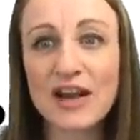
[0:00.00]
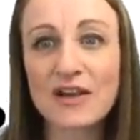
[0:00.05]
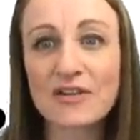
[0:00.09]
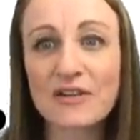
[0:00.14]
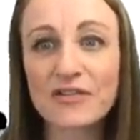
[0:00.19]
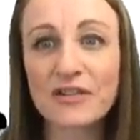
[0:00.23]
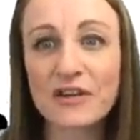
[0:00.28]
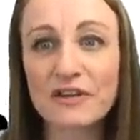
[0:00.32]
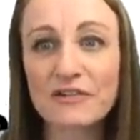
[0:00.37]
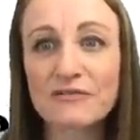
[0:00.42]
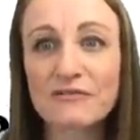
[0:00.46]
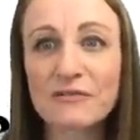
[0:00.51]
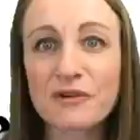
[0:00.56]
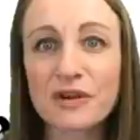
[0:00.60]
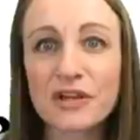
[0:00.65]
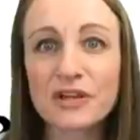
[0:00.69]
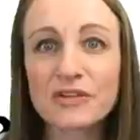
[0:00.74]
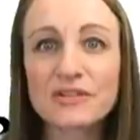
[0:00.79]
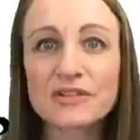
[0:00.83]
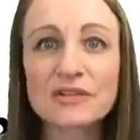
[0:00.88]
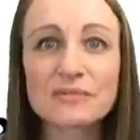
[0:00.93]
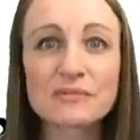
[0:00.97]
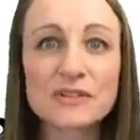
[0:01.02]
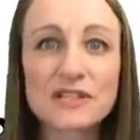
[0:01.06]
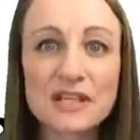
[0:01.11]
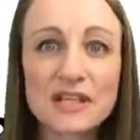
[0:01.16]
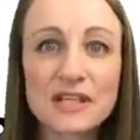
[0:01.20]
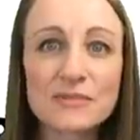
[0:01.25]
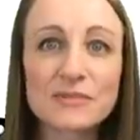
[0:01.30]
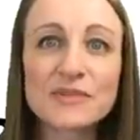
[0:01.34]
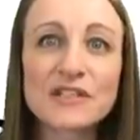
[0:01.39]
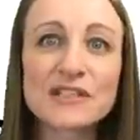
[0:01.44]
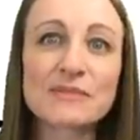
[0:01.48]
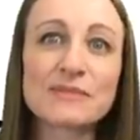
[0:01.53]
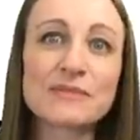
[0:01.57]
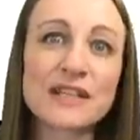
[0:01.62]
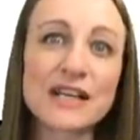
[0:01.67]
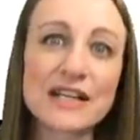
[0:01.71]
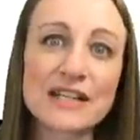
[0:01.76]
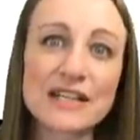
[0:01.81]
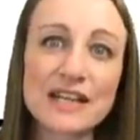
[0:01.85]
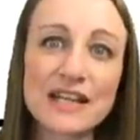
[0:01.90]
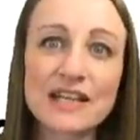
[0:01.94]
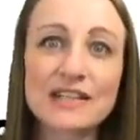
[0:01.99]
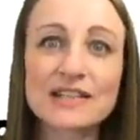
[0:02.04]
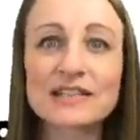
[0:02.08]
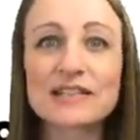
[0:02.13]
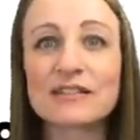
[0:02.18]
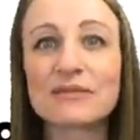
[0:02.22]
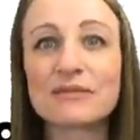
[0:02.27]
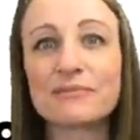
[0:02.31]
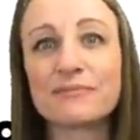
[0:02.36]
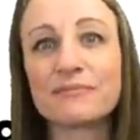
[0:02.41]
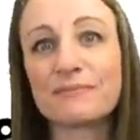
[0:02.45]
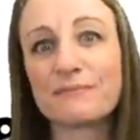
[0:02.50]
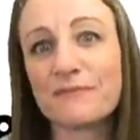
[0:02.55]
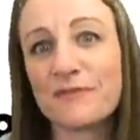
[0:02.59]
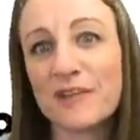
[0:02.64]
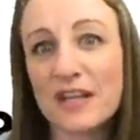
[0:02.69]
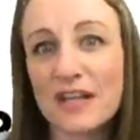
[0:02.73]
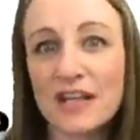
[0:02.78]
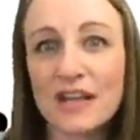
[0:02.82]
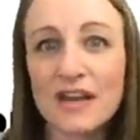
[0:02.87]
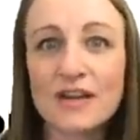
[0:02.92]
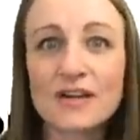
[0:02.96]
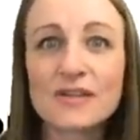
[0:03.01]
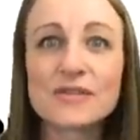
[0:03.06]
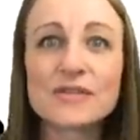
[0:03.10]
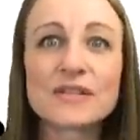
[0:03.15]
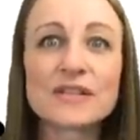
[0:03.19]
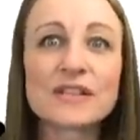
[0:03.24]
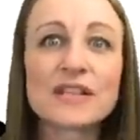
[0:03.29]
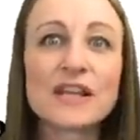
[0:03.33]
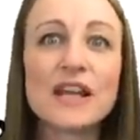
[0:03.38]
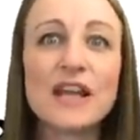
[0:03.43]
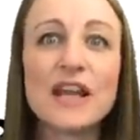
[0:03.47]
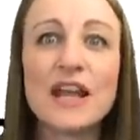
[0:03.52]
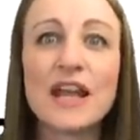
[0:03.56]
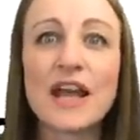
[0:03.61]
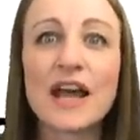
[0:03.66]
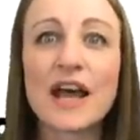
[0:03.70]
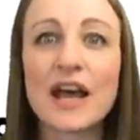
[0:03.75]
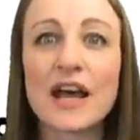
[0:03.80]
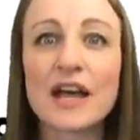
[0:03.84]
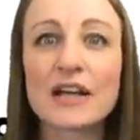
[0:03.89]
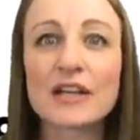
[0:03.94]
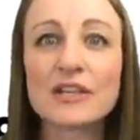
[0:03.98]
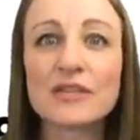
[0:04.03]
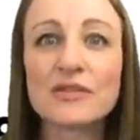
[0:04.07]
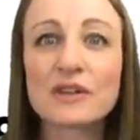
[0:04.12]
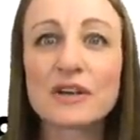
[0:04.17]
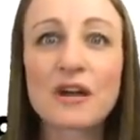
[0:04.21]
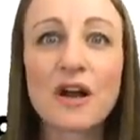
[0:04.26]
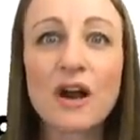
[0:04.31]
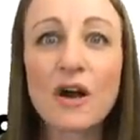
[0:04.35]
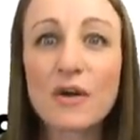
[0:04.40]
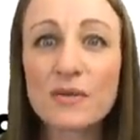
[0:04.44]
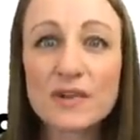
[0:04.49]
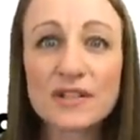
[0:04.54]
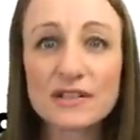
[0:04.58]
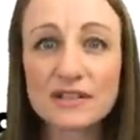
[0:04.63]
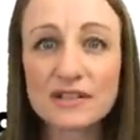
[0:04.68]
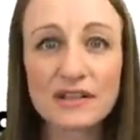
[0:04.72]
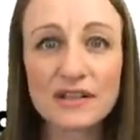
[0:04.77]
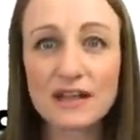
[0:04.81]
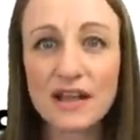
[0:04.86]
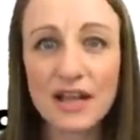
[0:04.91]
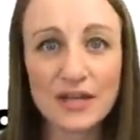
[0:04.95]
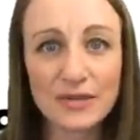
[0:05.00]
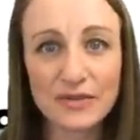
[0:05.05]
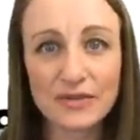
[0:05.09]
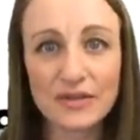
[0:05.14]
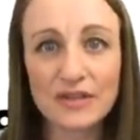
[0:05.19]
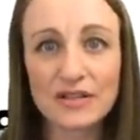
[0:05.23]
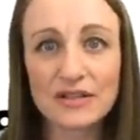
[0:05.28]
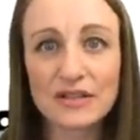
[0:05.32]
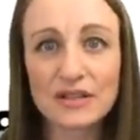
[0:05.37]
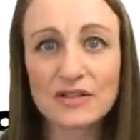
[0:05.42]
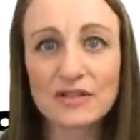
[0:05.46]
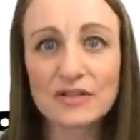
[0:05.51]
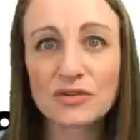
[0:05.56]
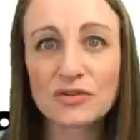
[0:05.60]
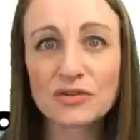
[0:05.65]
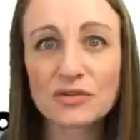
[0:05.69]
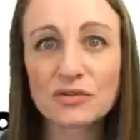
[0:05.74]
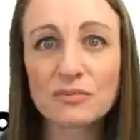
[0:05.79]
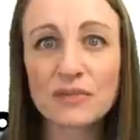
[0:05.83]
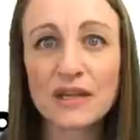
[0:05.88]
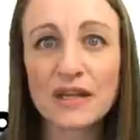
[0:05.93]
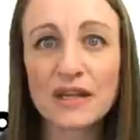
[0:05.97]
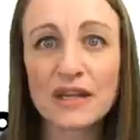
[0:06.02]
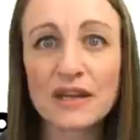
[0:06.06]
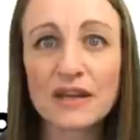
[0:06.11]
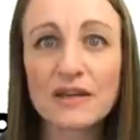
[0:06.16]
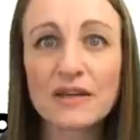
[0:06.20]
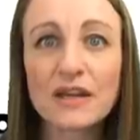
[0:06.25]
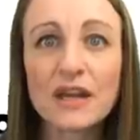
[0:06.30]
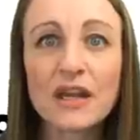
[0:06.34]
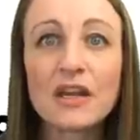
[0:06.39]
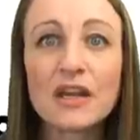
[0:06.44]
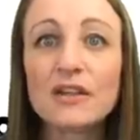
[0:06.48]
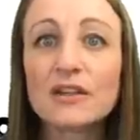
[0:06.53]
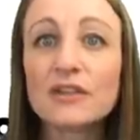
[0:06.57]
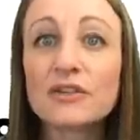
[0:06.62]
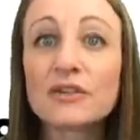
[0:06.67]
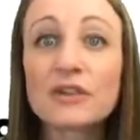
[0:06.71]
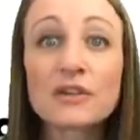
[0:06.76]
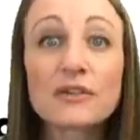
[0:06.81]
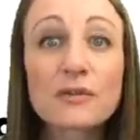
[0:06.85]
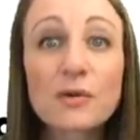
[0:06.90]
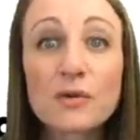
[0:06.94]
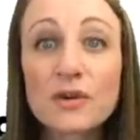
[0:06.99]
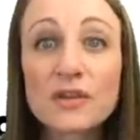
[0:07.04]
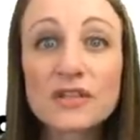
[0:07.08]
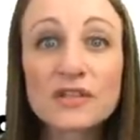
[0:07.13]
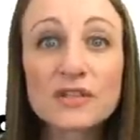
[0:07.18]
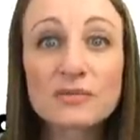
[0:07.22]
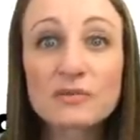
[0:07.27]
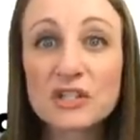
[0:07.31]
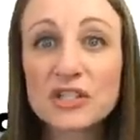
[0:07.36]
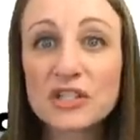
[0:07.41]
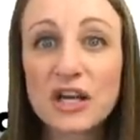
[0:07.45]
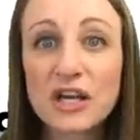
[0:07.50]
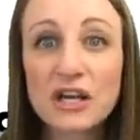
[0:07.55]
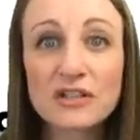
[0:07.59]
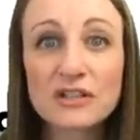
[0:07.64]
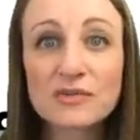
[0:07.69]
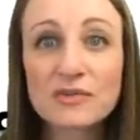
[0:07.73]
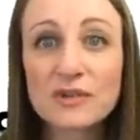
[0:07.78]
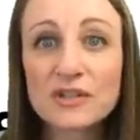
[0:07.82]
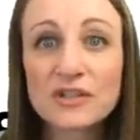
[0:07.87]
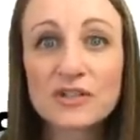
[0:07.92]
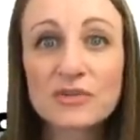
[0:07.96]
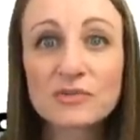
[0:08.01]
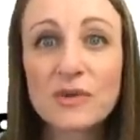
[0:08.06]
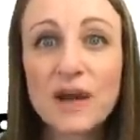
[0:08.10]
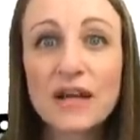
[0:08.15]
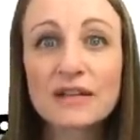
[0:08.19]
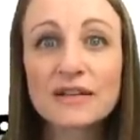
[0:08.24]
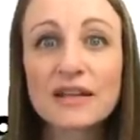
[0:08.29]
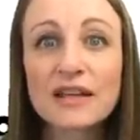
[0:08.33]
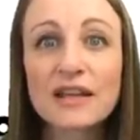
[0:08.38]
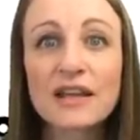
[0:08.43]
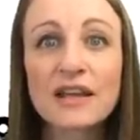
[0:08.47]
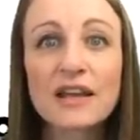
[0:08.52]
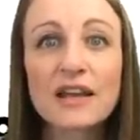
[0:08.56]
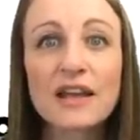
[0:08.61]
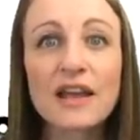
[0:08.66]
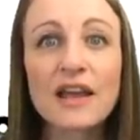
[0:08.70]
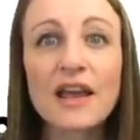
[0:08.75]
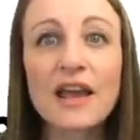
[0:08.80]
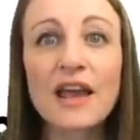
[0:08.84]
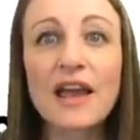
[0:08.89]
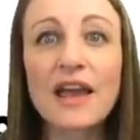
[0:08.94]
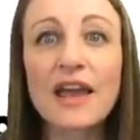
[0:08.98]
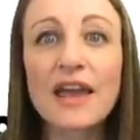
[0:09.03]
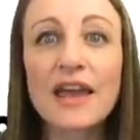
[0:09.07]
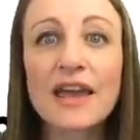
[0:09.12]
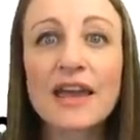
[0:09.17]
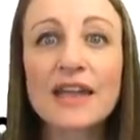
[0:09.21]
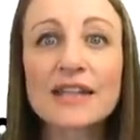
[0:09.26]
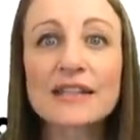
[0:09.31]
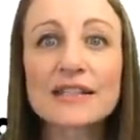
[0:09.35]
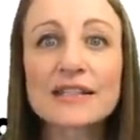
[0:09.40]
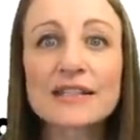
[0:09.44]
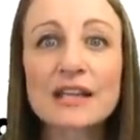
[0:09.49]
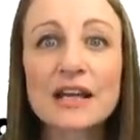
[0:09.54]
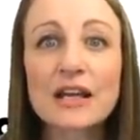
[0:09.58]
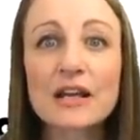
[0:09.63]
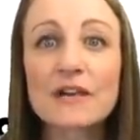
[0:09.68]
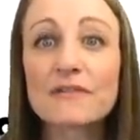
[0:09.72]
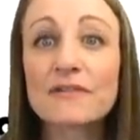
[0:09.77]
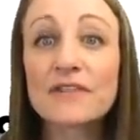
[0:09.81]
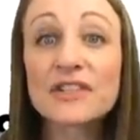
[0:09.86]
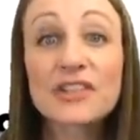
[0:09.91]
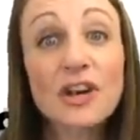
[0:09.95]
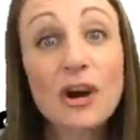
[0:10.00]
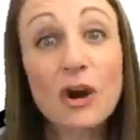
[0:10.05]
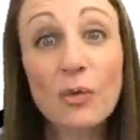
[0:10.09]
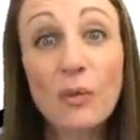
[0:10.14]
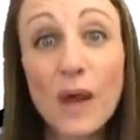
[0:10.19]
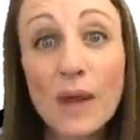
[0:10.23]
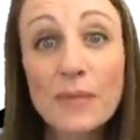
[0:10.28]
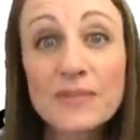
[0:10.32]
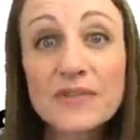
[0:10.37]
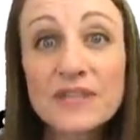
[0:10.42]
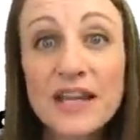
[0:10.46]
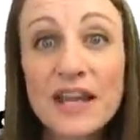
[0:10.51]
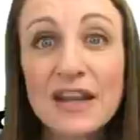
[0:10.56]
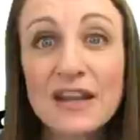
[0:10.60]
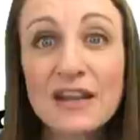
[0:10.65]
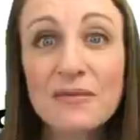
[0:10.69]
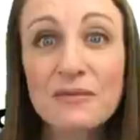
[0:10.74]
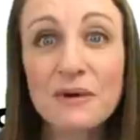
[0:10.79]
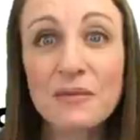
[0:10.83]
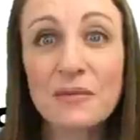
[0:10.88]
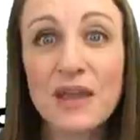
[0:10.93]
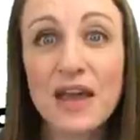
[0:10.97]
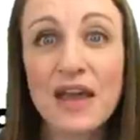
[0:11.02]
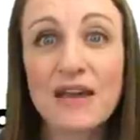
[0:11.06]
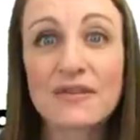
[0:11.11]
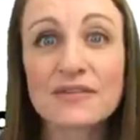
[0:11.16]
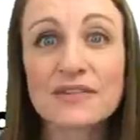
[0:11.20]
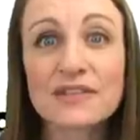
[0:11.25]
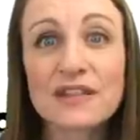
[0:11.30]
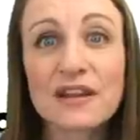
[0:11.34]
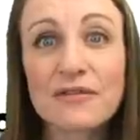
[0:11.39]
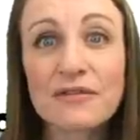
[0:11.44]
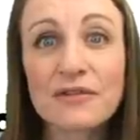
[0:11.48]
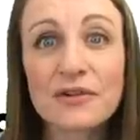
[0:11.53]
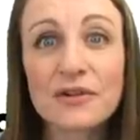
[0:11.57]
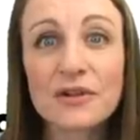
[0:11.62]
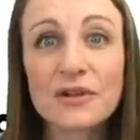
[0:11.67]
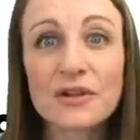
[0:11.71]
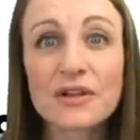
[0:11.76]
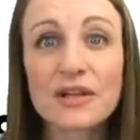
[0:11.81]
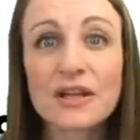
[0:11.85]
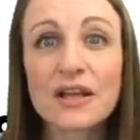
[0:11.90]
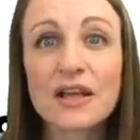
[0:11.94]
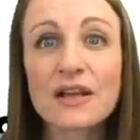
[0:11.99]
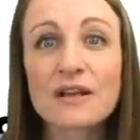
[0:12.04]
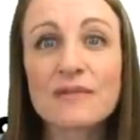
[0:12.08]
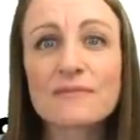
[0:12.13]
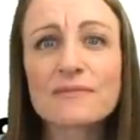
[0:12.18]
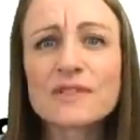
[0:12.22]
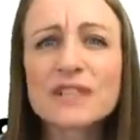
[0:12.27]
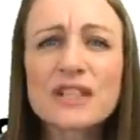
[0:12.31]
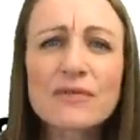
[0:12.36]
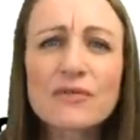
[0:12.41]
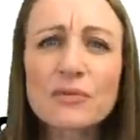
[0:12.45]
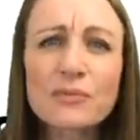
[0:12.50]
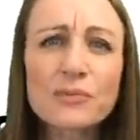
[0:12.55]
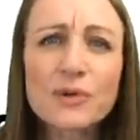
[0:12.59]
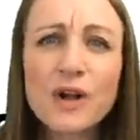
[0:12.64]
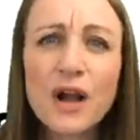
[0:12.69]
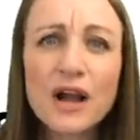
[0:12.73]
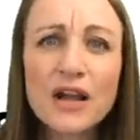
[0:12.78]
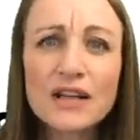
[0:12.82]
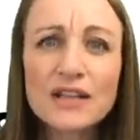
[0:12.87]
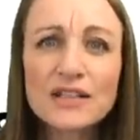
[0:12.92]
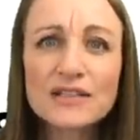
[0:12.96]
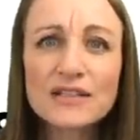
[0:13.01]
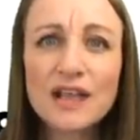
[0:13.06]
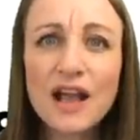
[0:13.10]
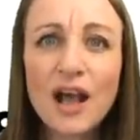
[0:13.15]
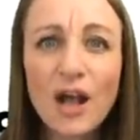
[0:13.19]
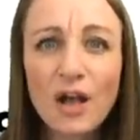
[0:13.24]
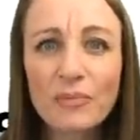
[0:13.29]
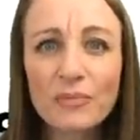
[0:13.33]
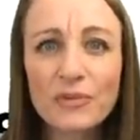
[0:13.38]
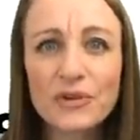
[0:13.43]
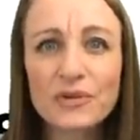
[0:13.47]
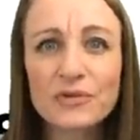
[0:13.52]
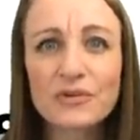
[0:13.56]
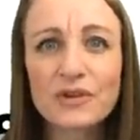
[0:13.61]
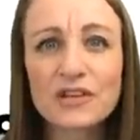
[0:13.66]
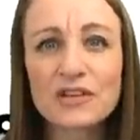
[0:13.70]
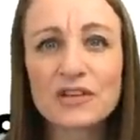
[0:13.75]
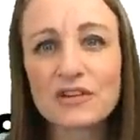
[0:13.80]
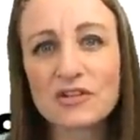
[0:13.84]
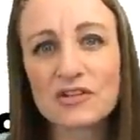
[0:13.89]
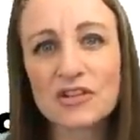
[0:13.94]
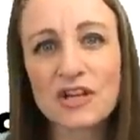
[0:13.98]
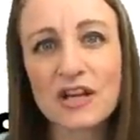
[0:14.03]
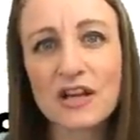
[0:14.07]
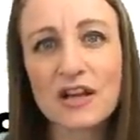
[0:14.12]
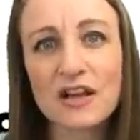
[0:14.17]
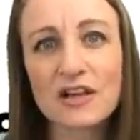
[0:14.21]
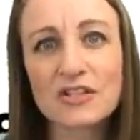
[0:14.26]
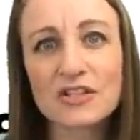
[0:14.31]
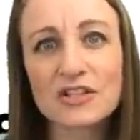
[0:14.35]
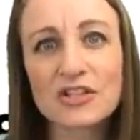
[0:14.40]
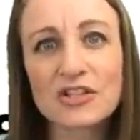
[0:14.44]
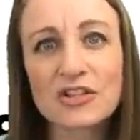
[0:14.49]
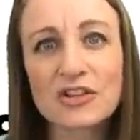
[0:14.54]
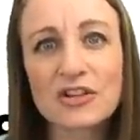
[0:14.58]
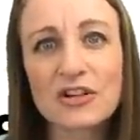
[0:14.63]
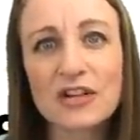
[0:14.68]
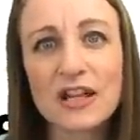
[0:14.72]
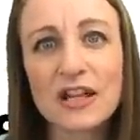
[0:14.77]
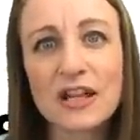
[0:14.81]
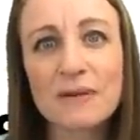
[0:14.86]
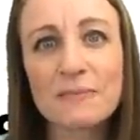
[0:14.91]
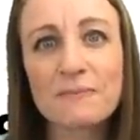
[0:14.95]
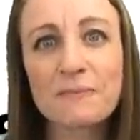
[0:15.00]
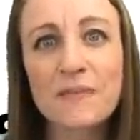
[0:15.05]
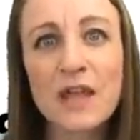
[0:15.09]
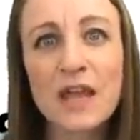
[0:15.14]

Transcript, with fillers: out there for you some tips, some techniques, some videos. Uh, you can always connect with us on social media. You can, of course, reach out to us directly and uh, visit our website where we have several um, several products to help you in your genealogy journey.